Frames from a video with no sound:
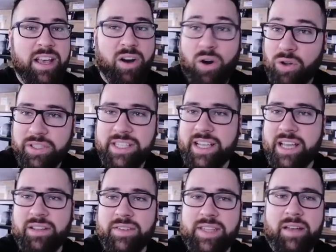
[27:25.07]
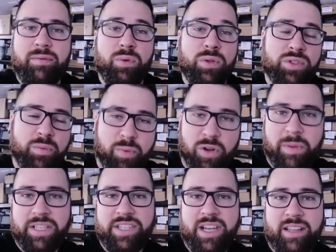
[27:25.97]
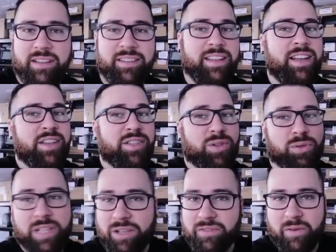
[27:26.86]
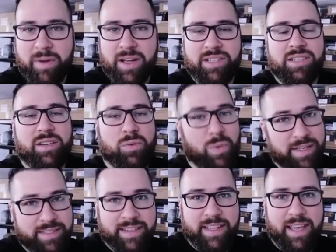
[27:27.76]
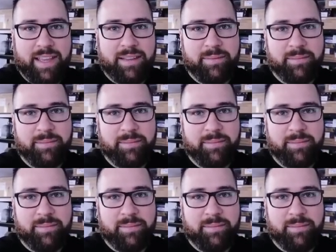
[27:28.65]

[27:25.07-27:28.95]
All this kind of stuff will support my channel. So thank you very much once again.